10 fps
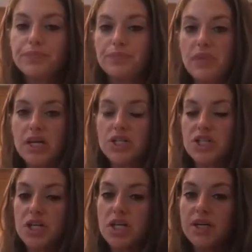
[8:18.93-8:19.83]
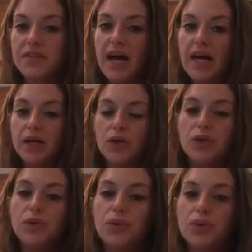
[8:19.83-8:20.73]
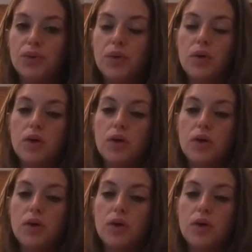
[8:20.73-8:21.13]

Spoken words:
Make sure that you